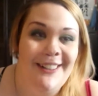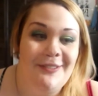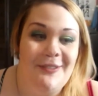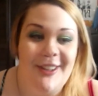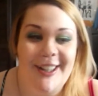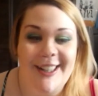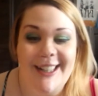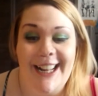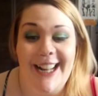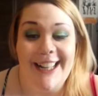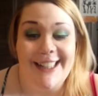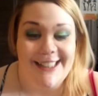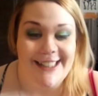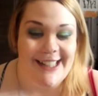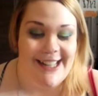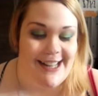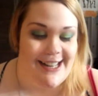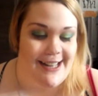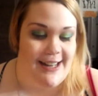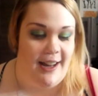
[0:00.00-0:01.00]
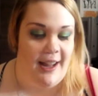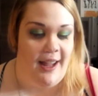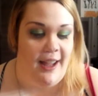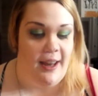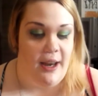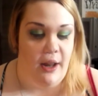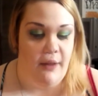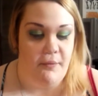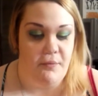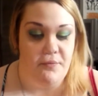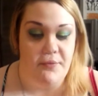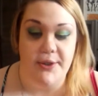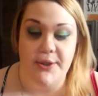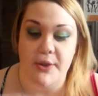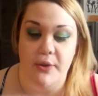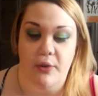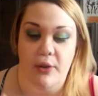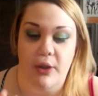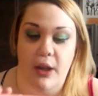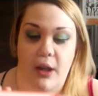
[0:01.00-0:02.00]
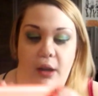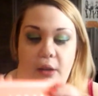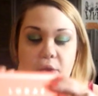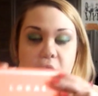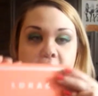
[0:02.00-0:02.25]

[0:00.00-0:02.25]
but I did, and I'm so in love.